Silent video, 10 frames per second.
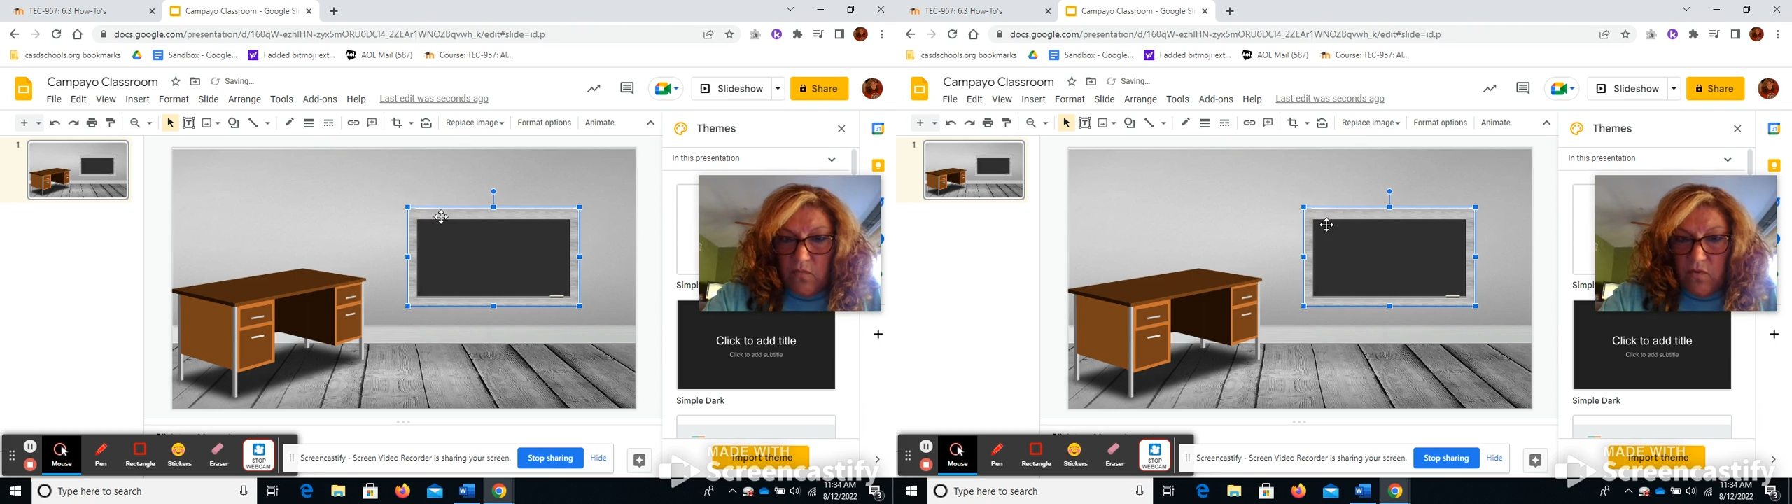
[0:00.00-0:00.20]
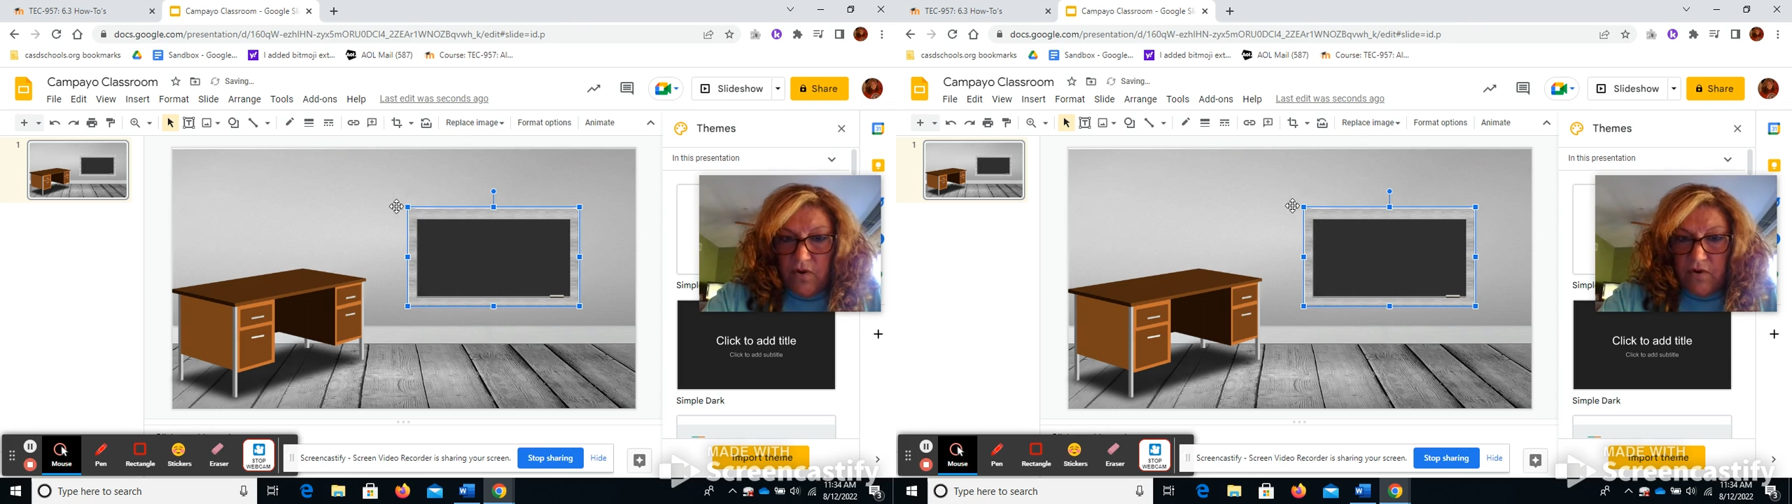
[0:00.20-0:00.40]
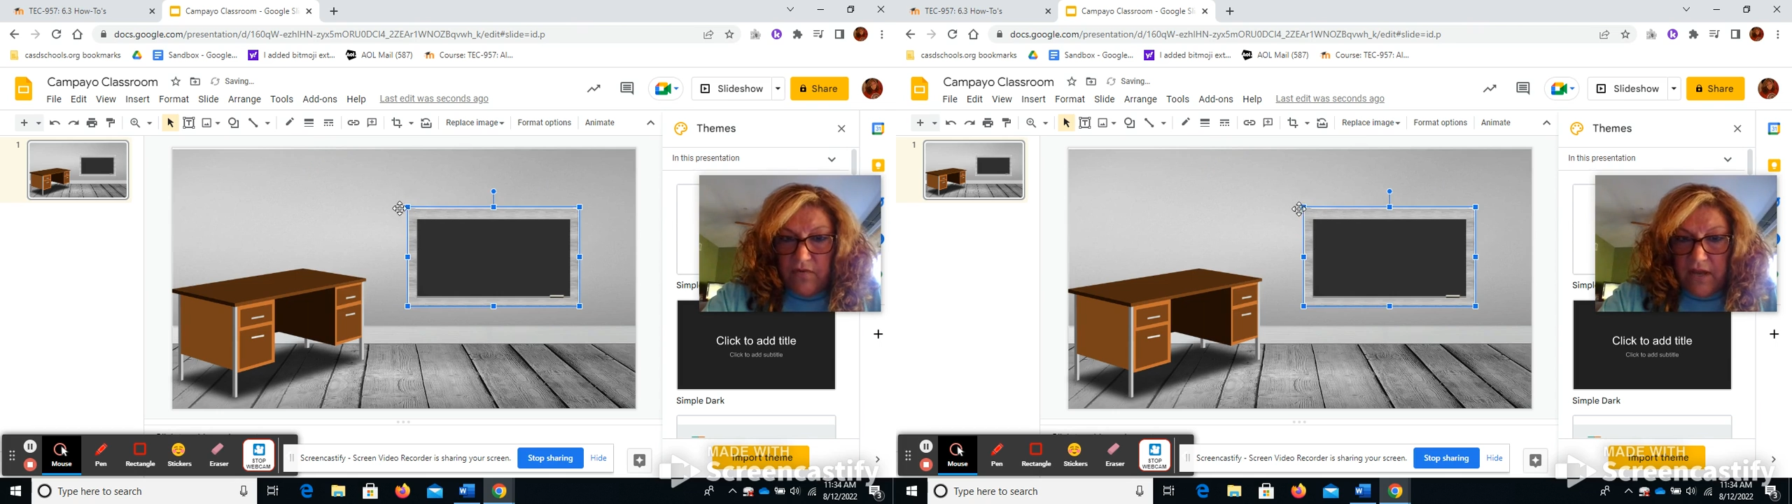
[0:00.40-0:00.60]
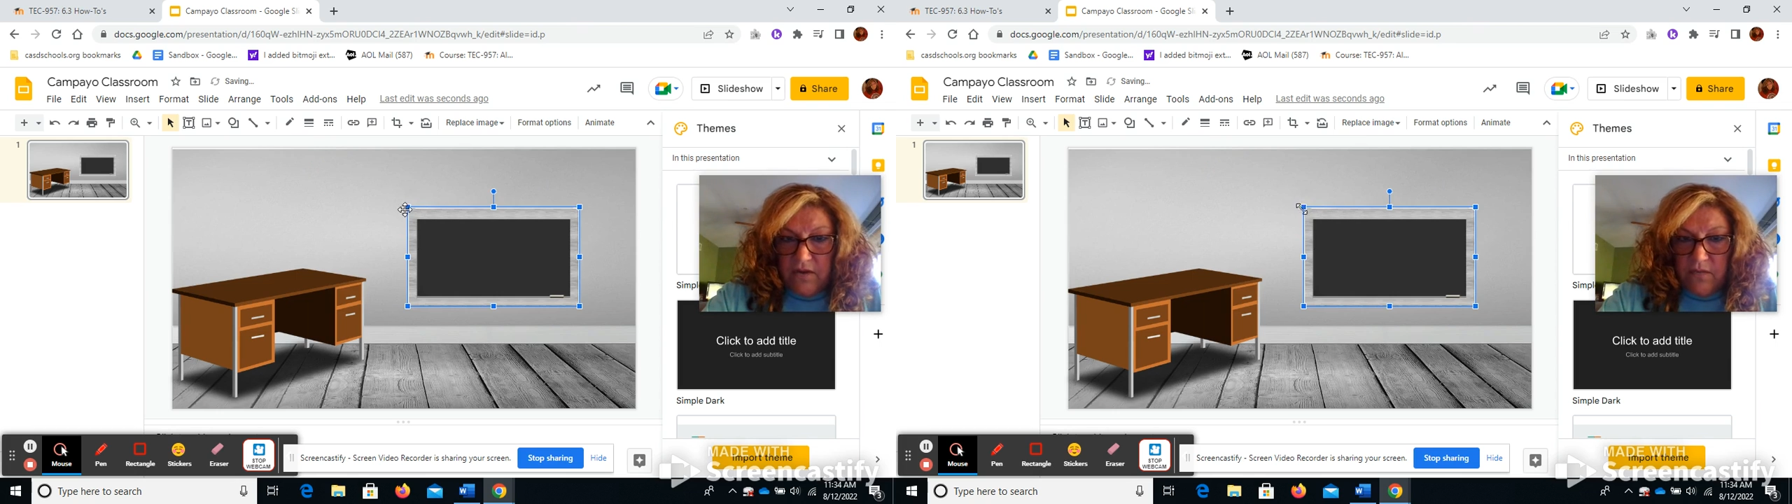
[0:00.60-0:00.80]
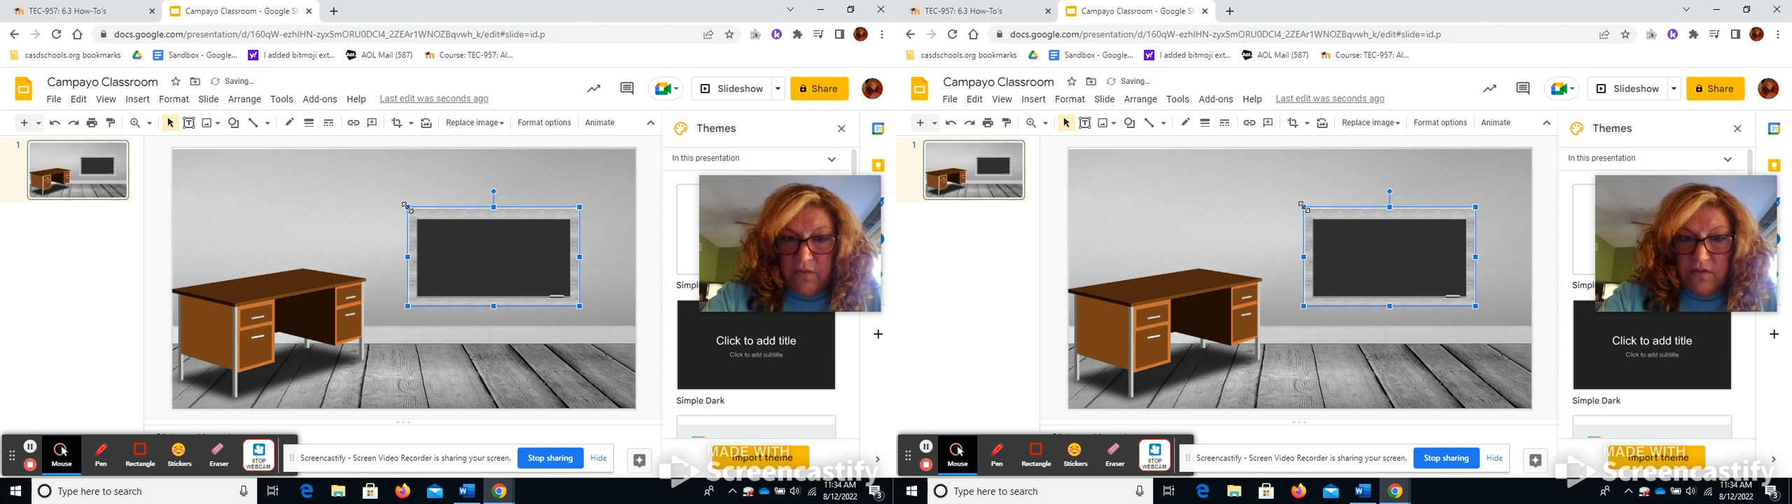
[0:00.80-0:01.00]
wood around
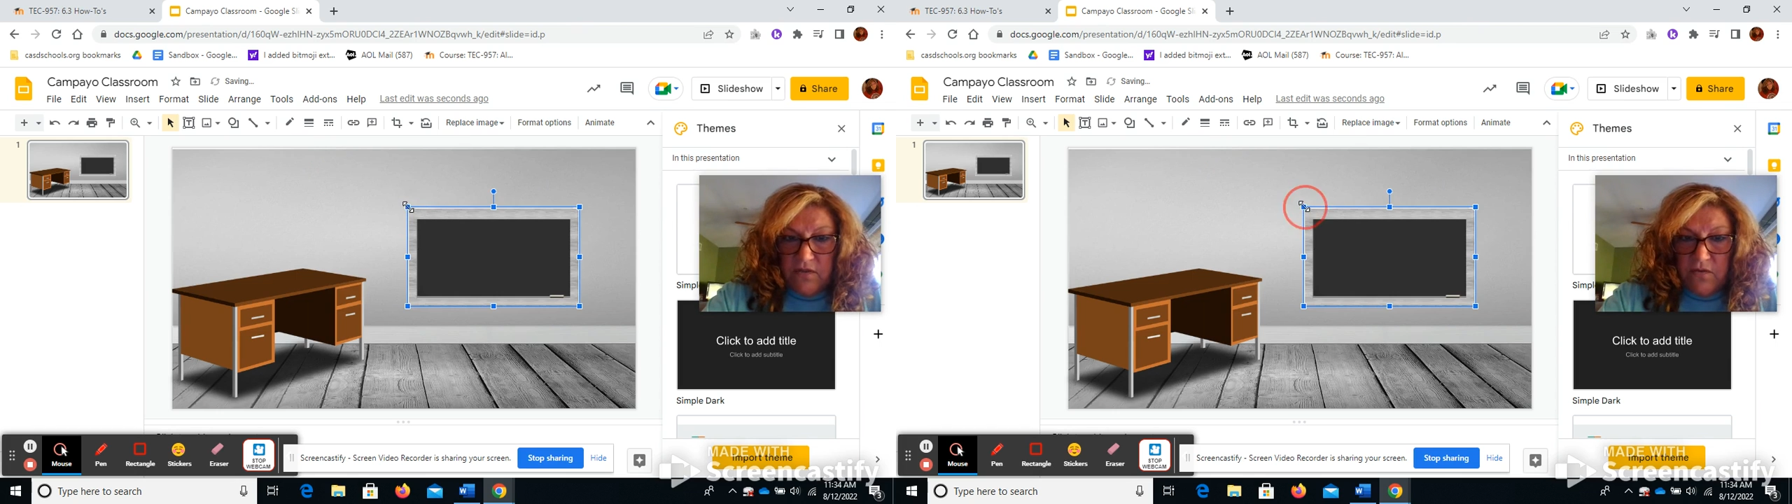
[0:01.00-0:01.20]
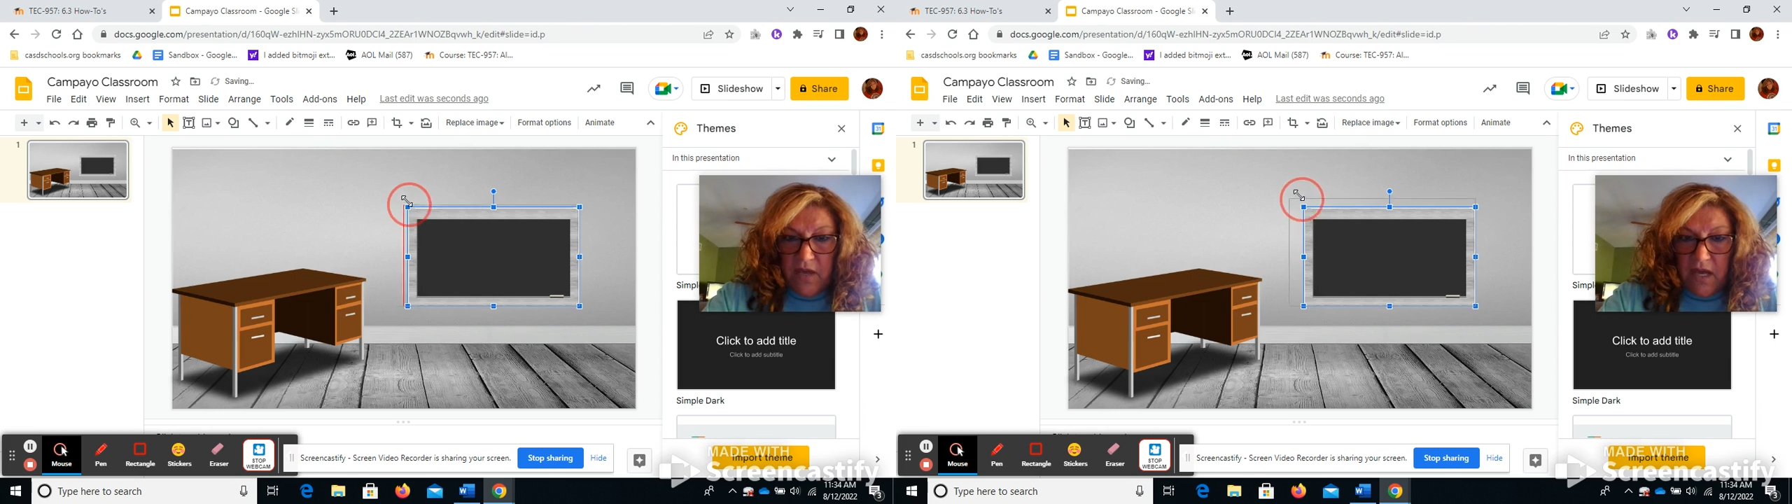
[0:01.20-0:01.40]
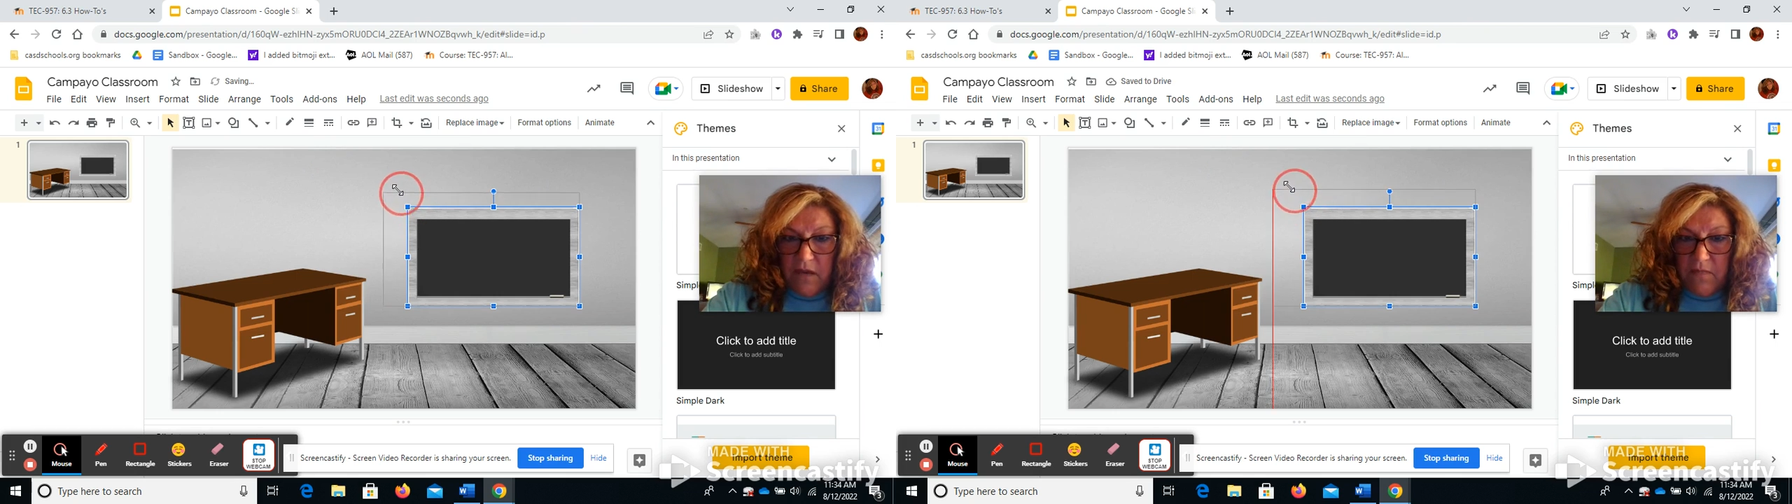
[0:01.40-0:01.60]
it, which is okay.